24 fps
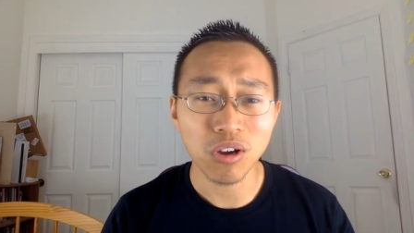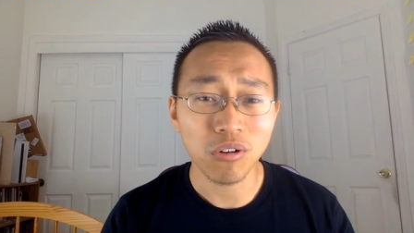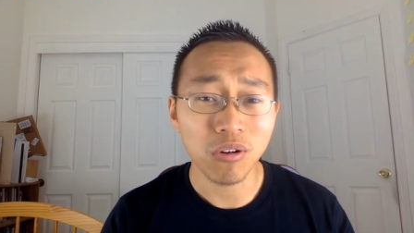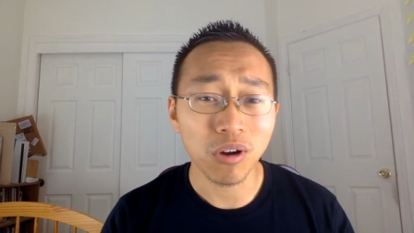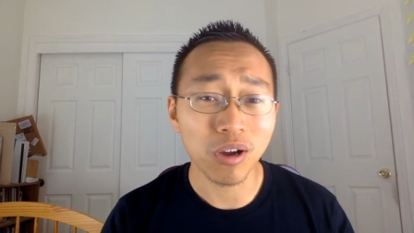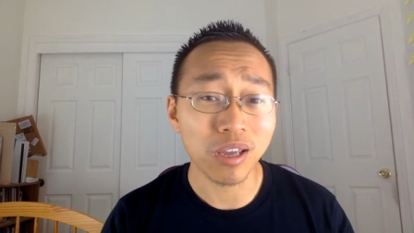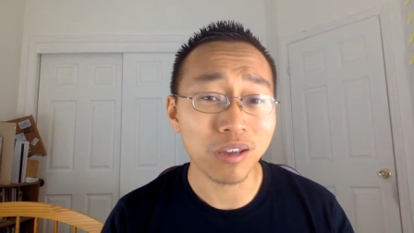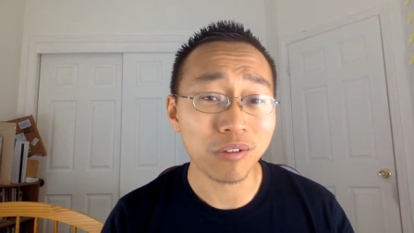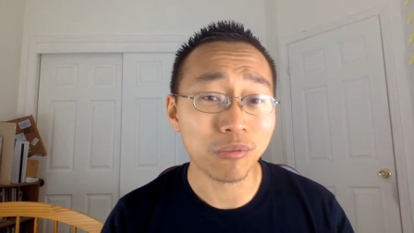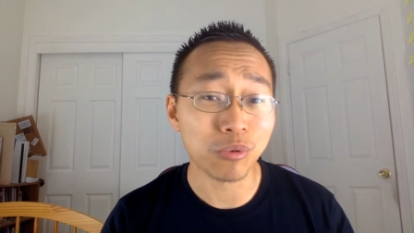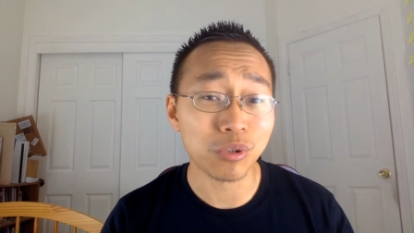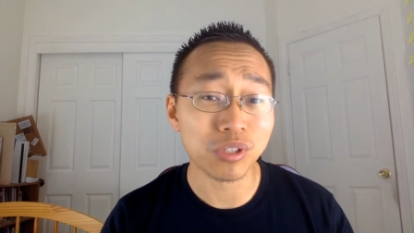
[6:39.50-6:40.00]

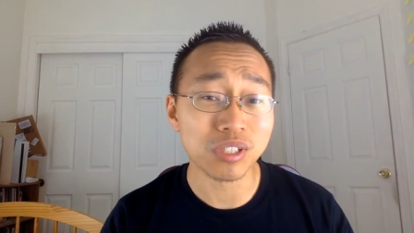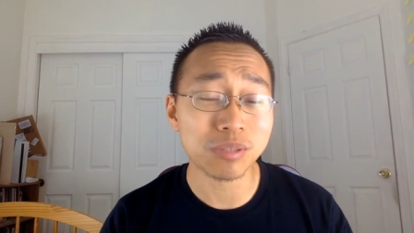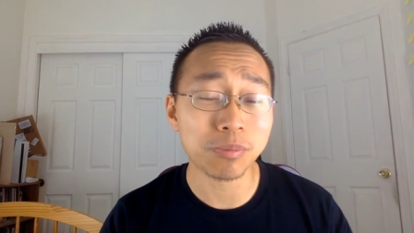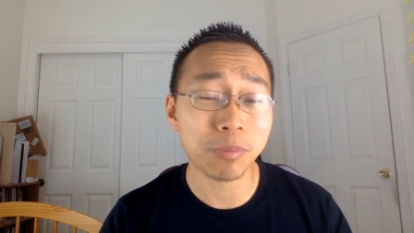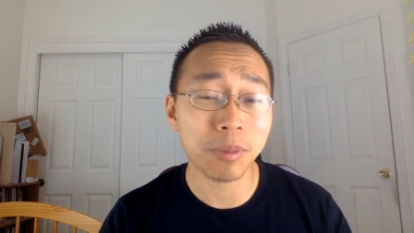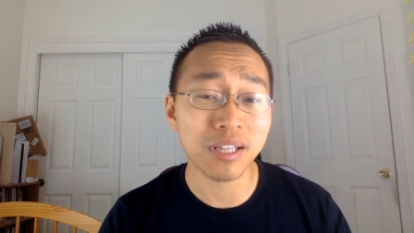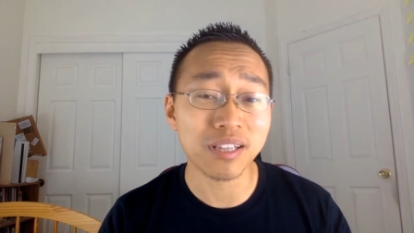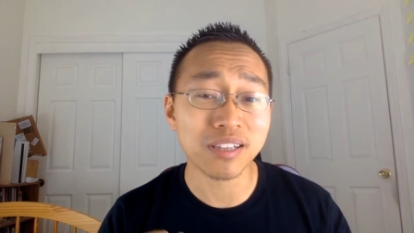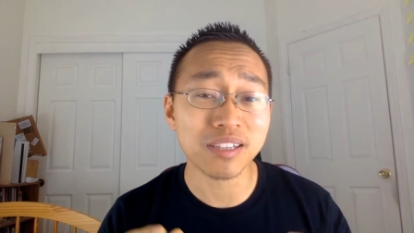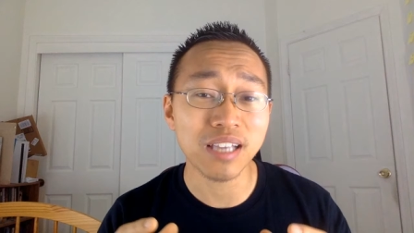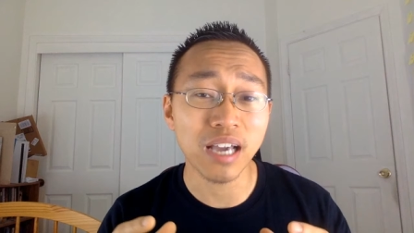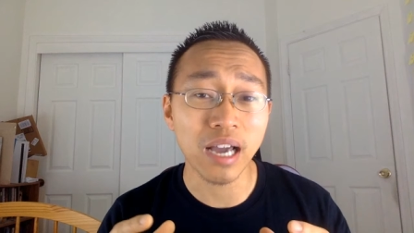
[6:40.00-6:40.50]
and we
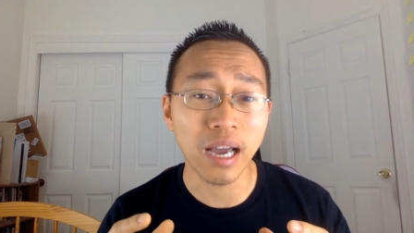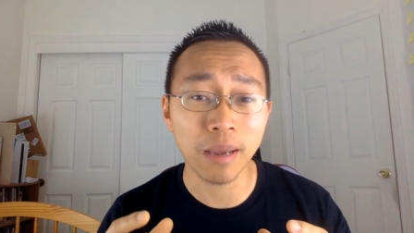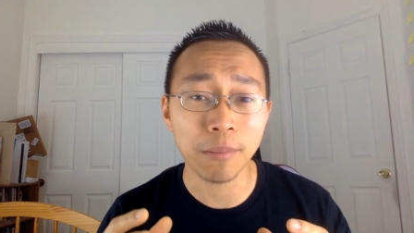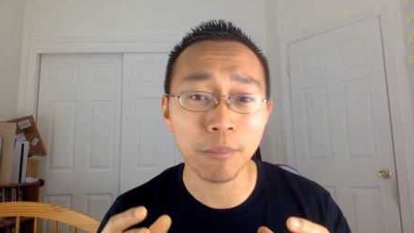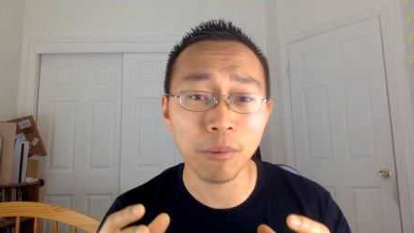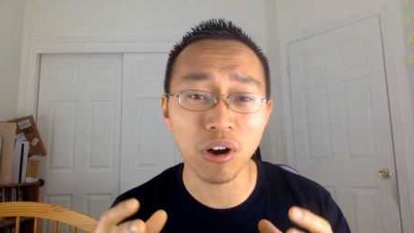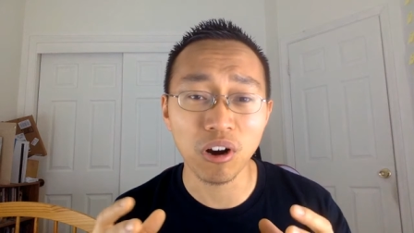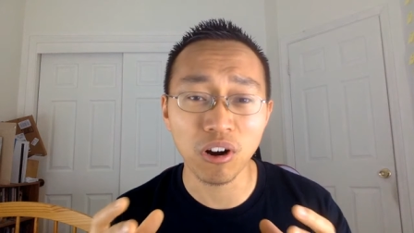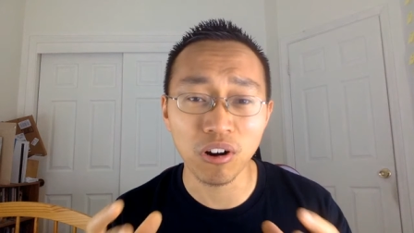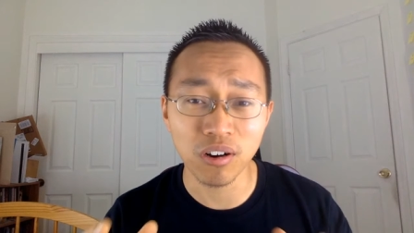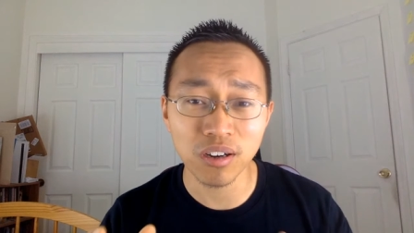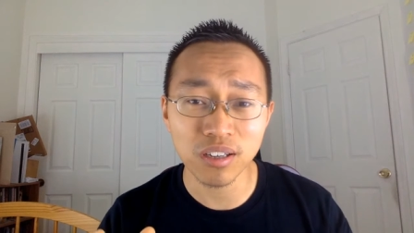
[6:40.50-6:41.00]
spend time
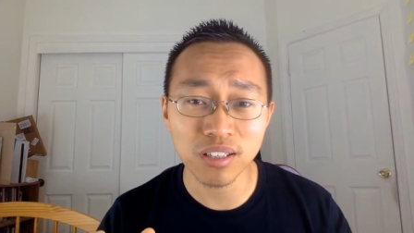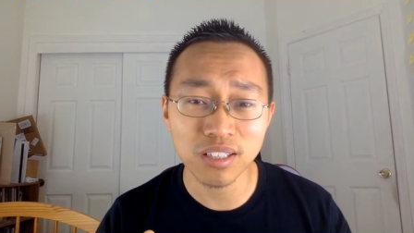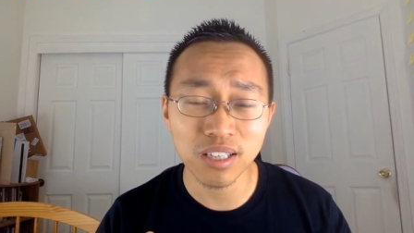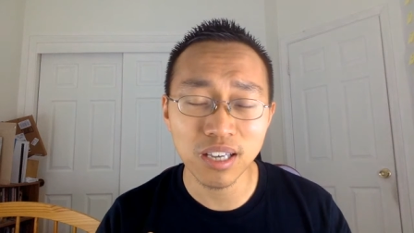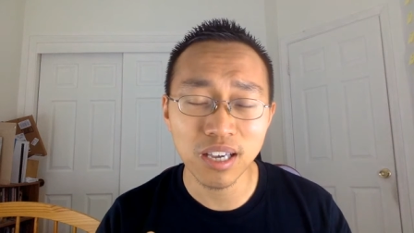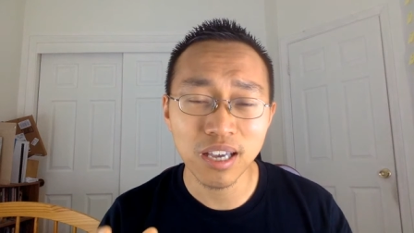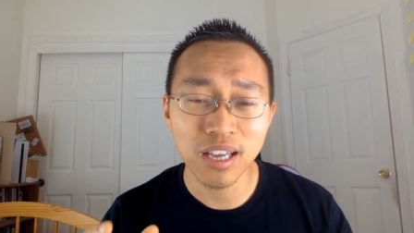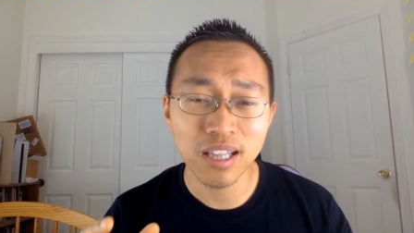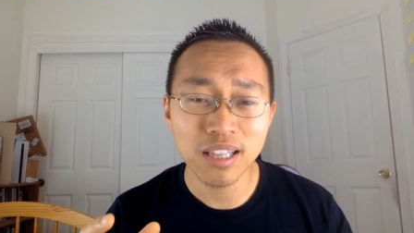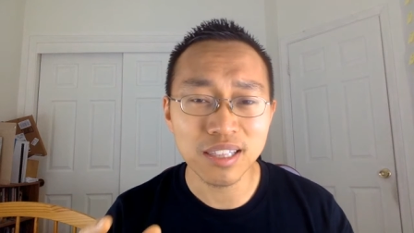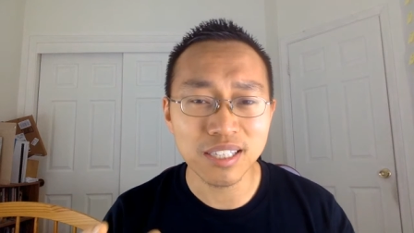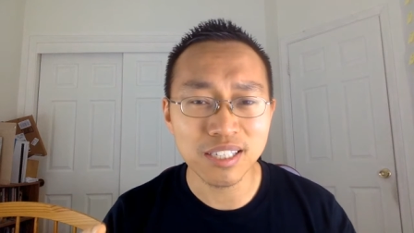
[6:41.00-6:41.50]
on,
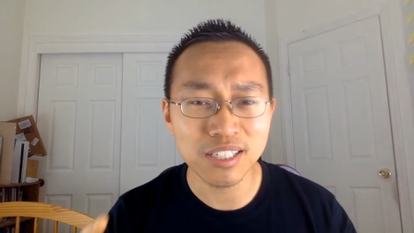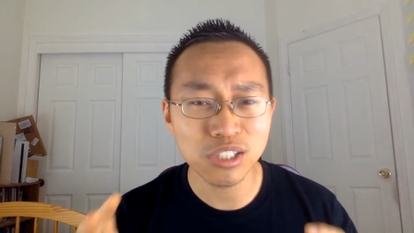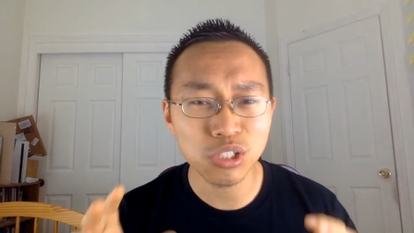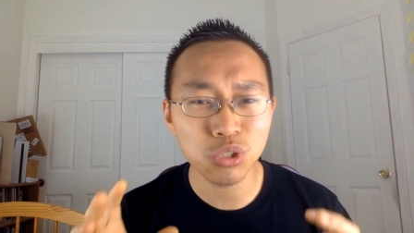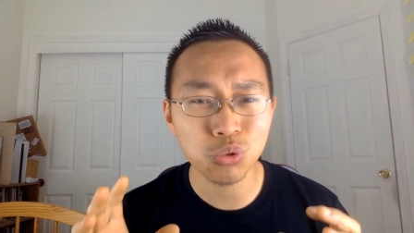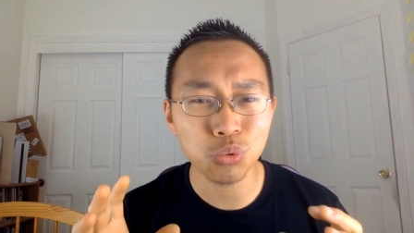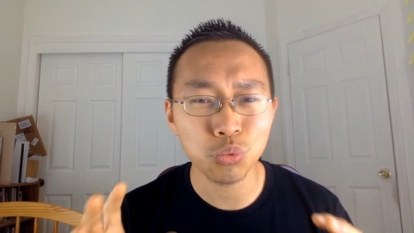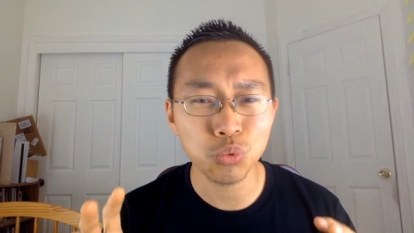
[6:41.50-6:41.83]
this